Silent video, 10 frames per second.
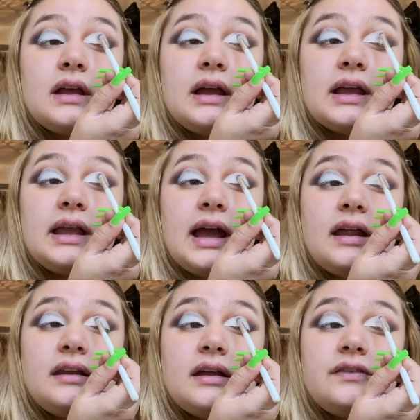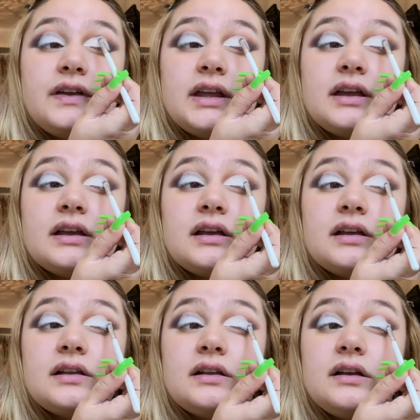again I think
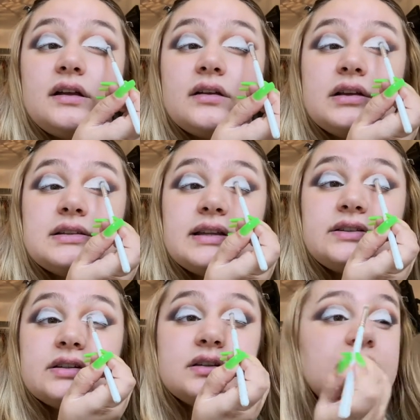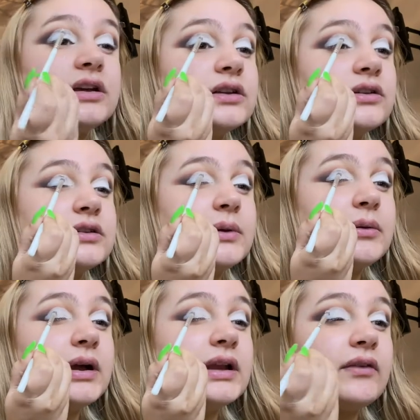because it just it looks a bit
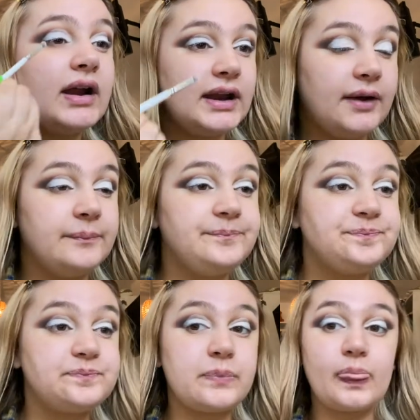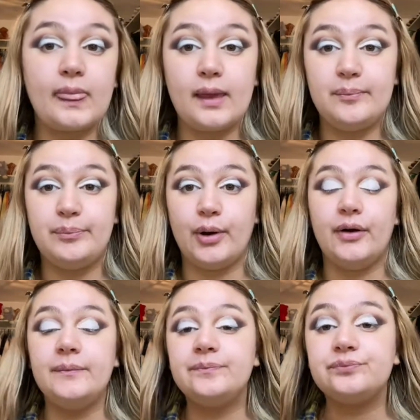weird right now
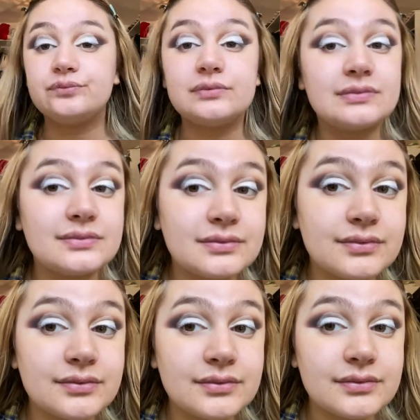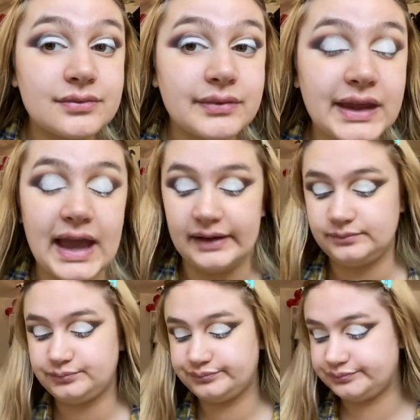but yeah,
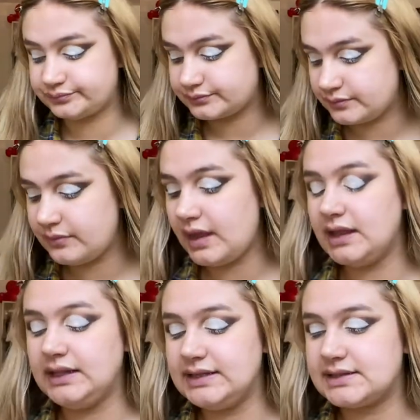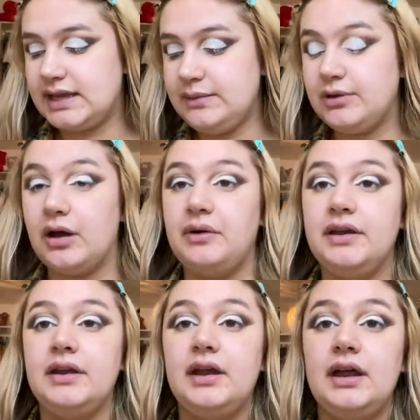let's keep going.